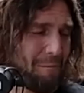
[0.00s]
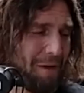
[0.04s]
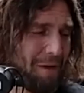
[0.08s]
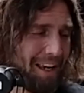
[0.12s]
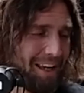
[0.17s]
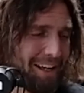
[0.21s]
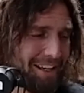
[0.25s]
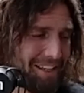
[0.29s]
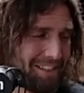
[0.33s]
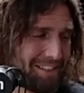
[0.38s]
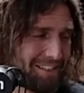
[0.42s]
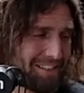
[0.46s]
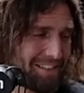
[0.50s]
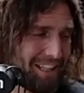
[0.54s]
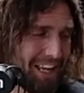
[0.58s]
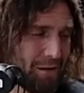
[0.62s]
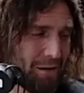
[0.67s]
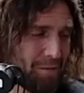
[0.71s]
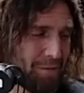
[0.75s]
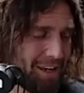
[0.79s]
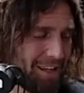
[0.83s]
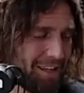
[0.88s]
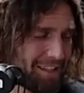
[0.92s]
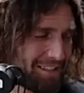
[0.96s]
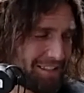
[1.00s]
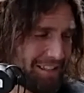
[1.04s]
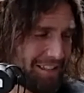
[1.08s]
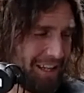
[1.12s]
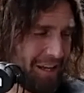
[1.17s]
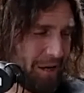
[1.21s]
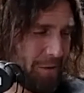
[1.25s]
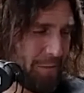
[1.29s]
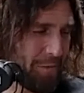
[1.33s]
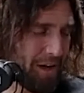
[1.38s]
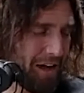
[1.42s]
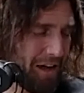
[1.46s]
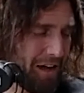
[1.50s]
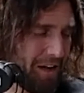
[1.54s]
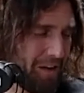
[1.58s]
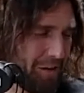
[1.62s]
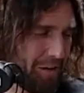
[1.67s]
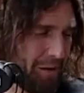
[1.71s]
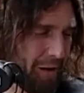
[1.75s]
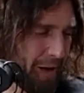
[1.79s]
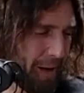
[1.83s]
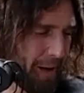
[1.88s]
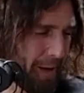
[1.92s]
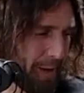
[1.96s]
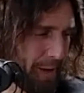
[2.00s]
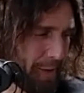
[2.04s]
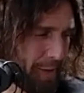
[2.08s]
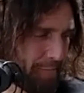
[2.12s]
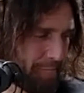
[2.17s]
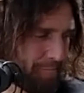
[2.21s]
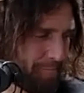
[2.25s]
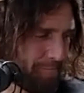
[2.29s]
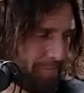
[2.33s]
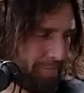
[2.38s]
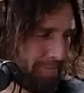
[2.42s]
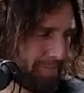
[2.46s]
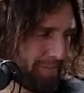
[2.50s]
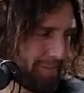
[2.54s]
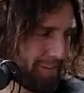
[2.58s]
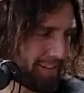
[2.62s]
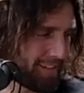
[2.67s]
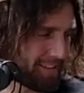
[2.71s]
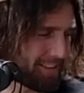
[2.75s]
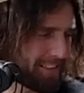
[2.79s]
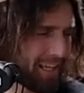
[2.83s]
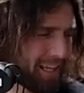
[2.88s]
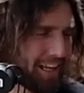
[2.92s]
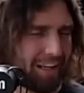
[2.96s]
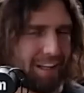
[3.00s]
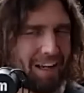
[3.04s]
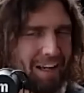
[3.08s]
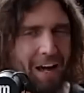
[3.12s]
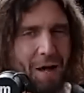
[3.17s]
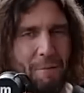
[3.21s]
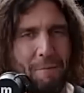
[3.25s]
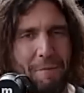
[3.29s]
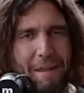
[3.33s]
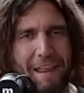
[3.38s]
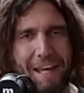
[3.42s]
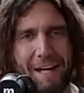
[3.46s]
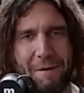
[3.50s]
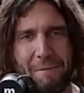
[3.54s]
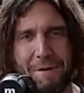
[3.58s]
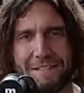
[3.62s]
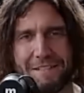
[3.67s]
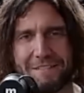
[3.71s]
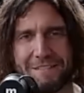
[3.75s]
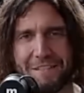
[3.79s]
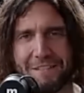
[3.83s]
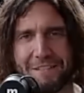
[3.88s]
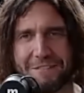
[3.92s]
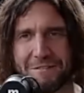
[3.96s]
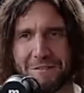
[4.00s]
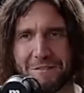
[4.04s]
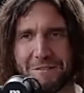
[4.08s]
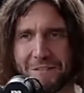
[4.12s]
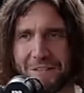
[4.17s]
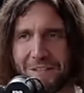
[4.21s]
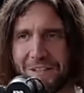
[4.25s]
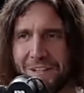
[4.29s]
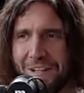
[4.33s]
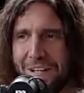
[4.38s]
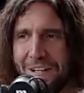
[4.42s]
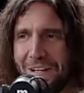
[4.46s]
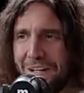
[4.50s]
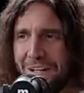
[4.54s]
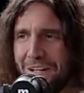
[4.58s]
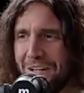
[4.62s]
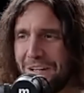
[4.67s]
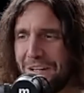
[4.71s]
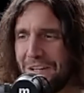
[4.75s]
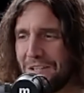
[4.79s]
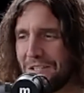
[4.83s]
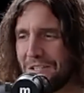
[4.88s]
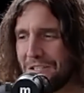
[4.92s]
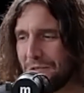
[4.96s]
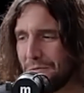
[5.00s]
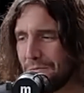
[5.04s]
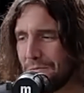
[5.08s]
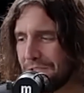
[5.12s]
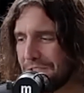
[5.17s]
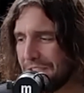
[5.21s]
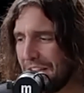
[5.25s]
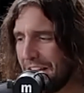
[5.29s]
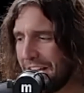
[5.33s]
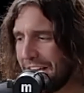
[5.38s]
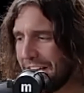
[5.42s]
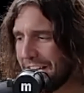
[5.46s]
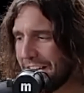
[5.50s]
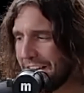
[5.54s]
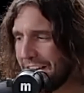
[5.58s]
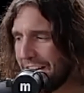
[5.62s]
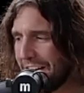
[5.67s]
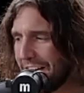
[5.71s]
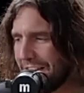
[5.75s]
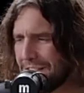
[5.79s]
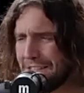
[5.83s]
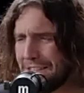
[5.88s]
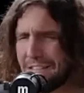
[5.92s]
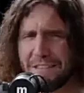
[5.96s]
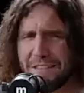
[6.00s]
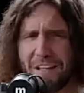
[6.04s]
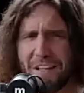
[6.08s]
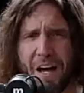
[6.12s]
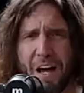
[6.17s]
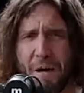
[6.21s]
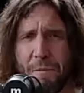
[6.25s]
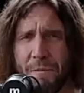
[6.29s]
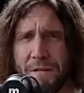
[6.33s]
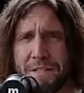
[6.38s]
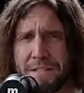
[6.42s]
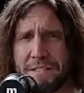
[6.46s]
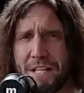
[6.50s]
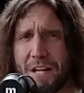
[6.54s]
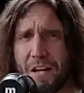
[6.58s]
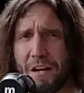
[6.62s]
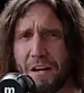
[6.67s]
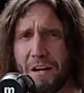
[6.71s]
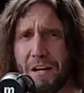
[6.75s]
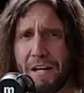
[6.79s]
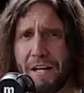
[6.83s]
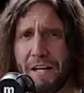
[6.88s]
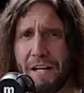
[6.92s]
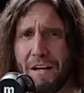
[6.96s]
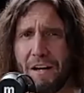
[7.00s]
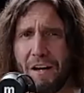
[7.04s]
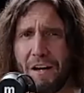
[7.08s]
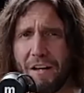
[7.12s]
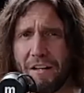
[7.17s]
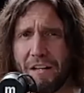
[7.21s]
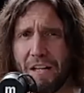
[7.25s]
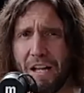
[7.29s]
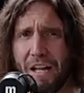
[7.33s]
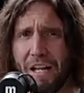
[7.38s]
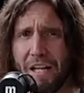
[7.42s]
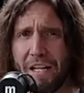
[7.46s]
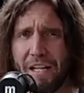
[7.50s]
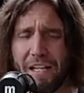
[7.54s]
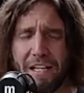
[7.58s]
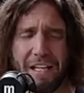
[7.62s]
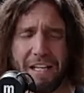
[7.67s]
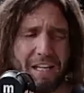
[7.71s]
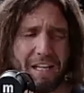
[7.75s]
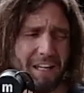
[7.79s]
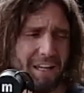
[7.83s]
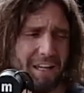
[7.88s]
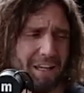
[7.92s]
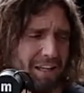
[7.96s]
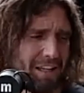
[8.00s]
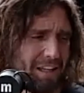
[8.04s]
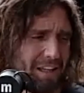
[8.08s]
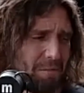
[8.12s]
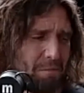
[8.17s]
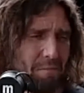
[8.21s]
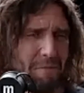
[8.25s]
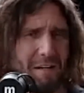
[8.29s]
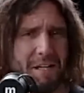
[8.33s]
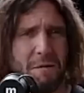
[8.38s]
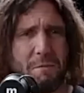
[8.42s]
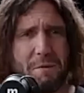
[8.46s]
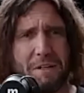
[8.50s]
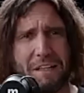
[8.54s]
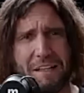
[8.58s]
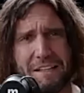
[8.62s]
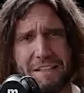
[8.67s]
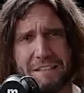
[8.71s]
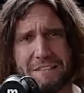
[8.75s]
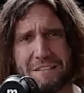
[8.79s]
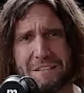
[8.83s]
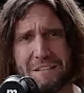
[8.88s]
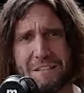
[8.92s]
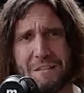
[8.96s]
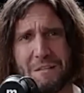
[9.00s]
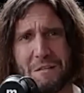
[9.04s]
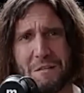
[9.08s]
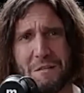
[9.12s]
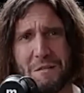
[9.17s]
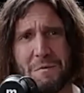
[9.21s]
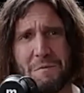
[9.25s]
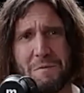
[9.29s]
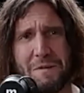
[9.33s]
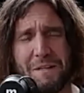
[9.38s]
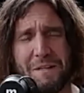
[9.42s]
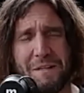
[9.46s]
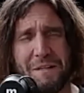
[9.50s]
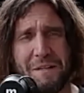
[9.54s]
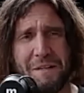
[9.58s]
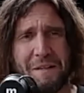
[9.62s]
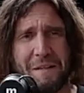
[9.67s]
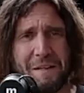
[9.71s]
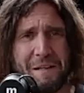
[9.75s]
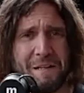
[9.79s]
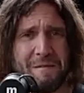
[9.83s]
making a statement. It's not about it's not like my sister. She was like, "Is this commentary on like minimalism and